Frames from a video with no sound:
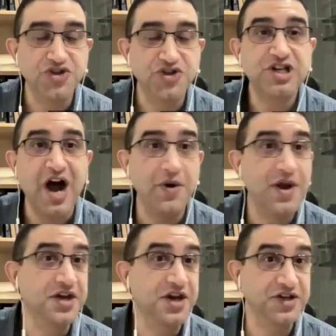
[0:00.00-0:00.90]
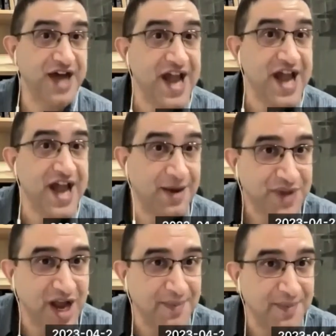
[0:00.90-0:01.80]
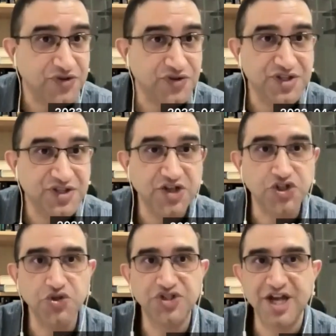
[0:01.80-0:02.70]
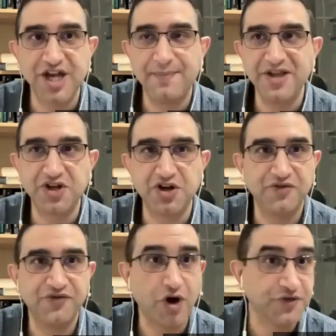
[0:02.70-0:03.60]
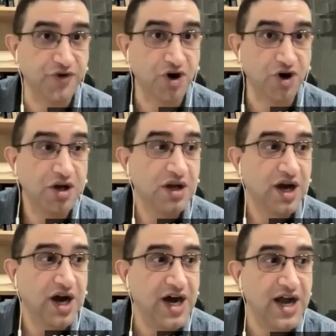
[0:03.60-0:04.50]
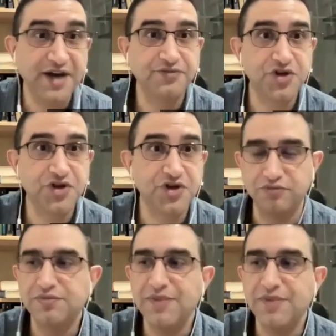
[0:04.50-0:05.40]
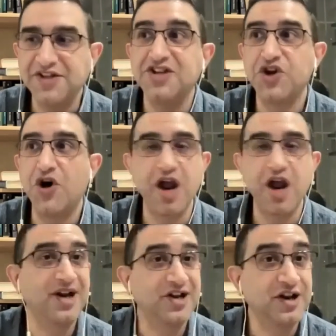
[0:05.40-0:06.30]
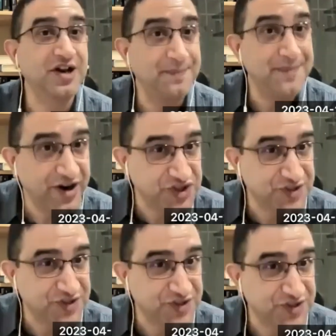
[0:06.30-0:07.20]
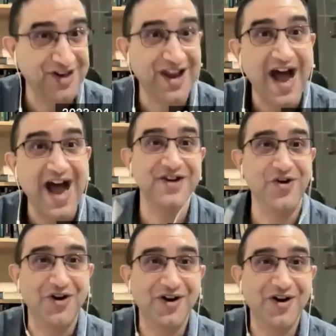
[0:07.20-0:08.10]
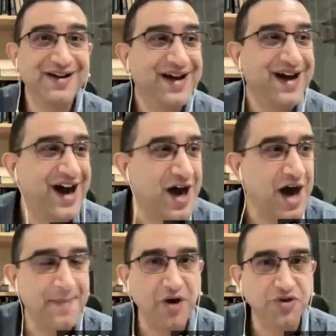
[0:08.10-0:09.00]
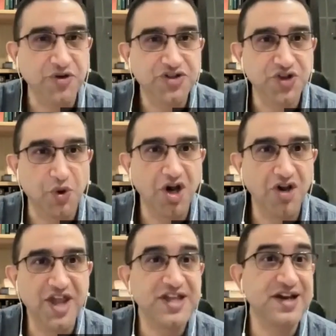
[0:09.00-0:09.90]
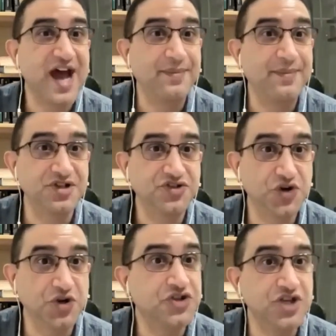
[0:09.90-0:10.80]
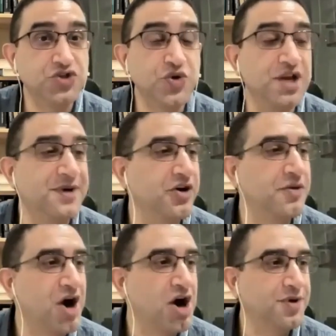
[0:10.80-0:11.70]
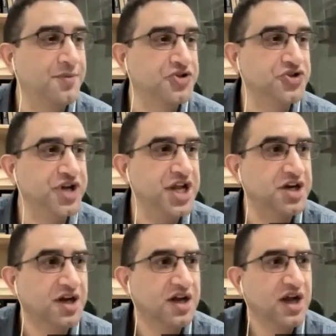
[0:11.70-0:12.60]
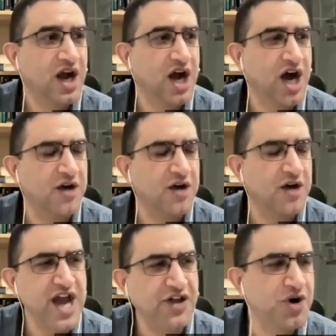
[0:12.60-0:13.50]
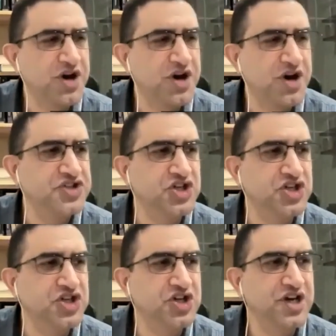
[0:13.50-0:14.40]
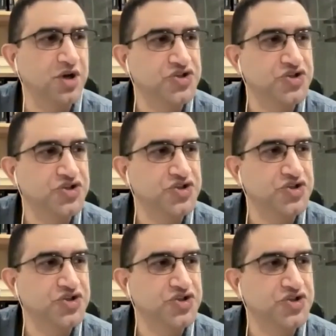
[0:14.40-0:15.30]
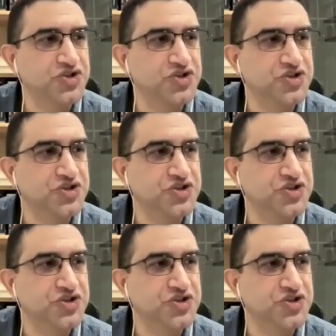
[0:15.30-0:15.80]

just how ignorant I am about the issues that Ambedkar fought for. And as a historian, I'm a little embarrassed by how little I know about the world that he inhabited. So it's really been a remarkable book to read. The other book I read recently was by,